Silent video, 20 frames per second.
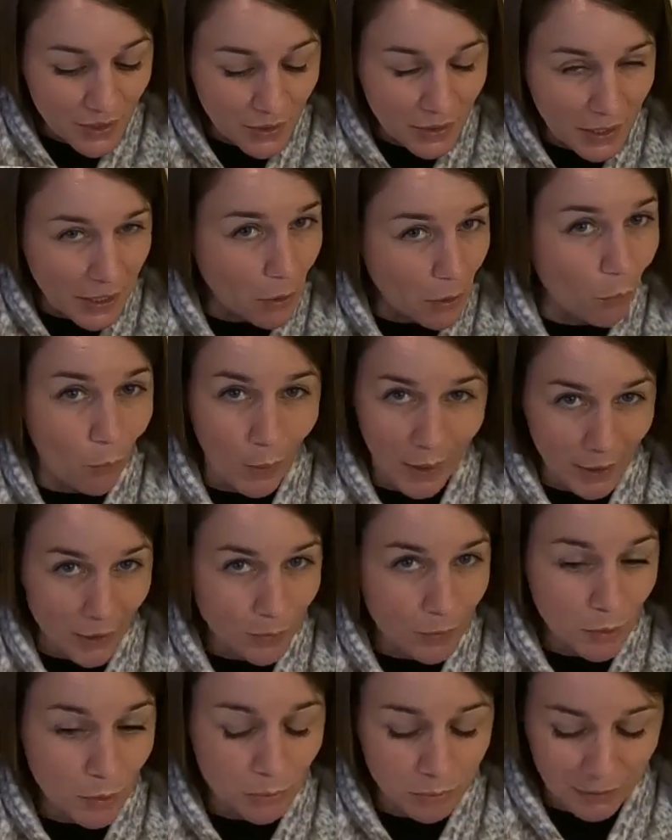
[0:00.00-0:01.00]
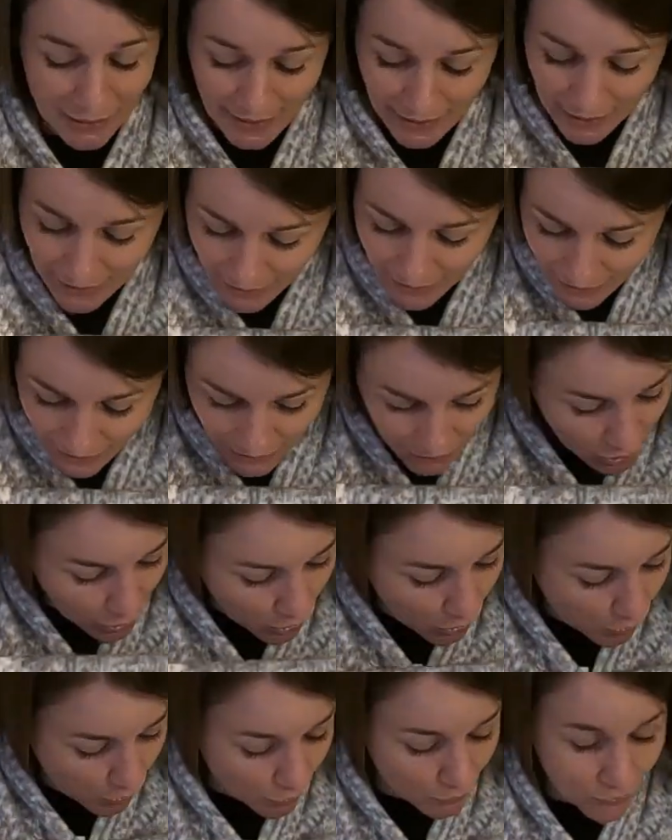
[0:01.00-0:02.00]
like wearable blanket
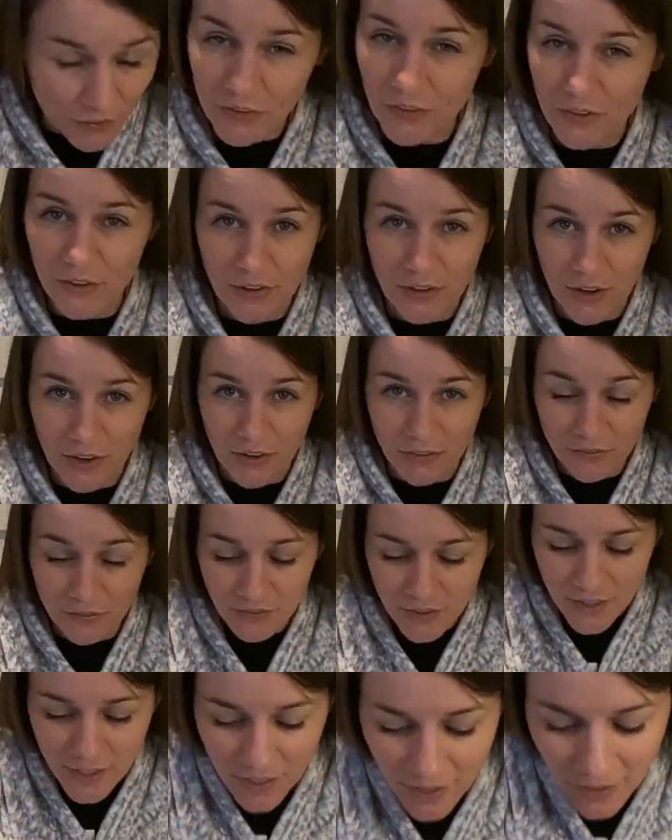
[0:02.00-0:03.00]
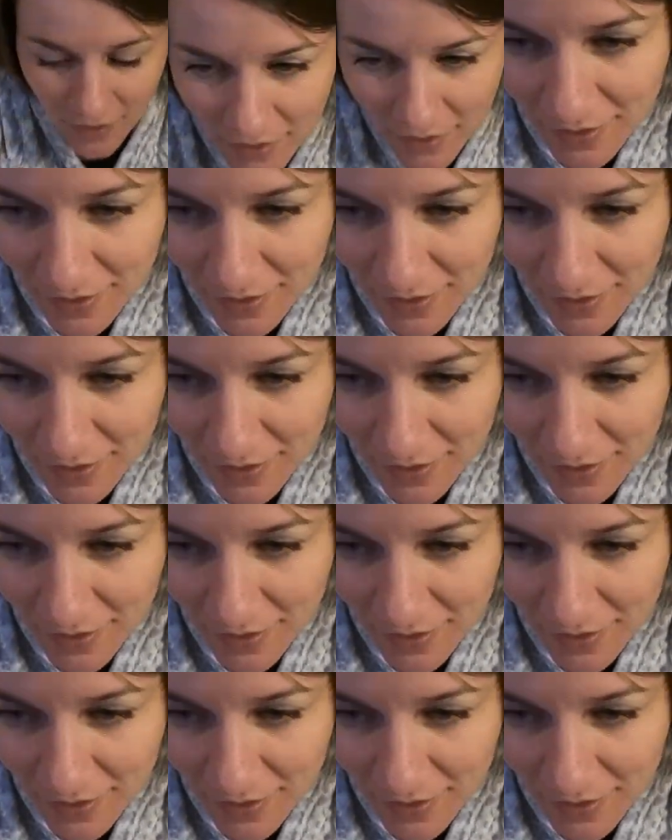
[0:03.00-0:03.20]
called the Comfy,